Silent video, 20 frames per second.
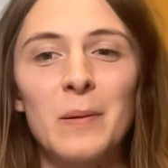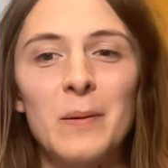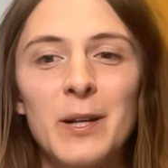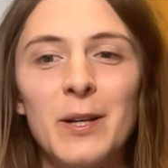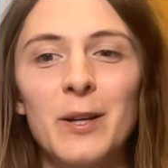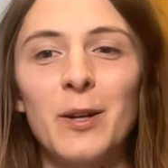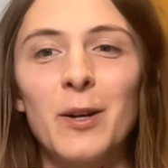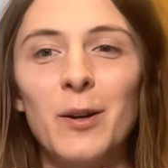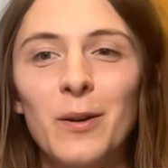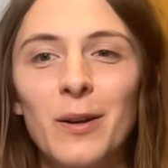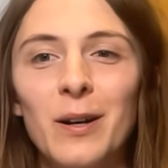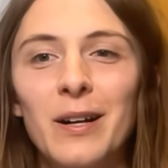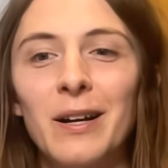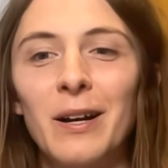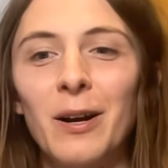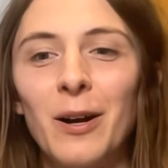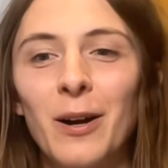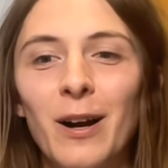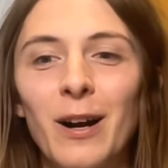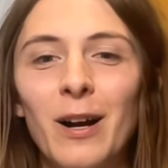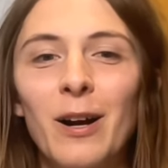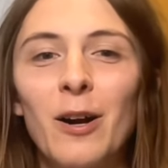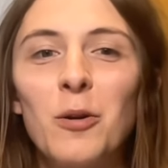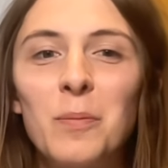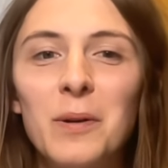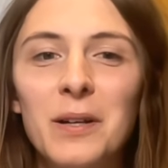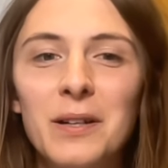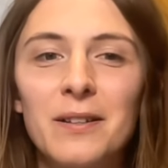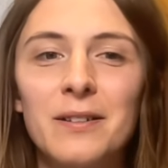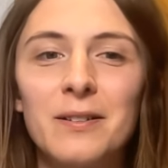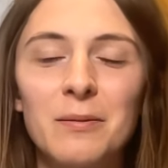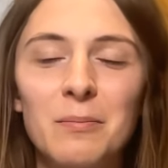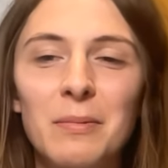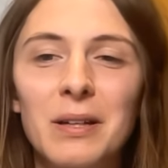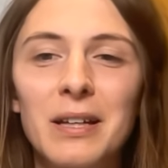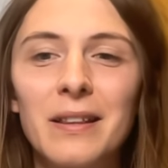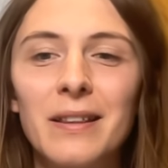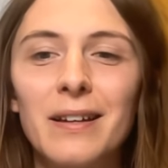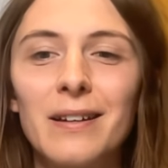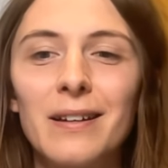you know, I, I hope it doesn't
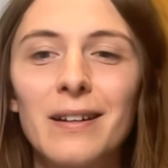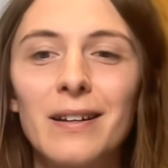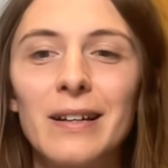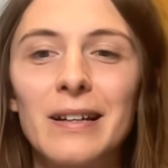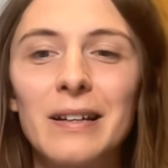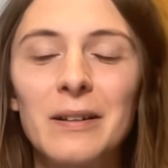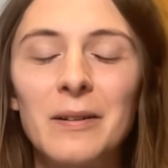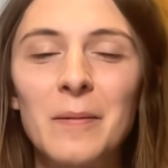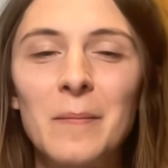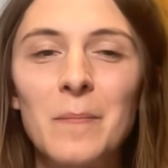mean that like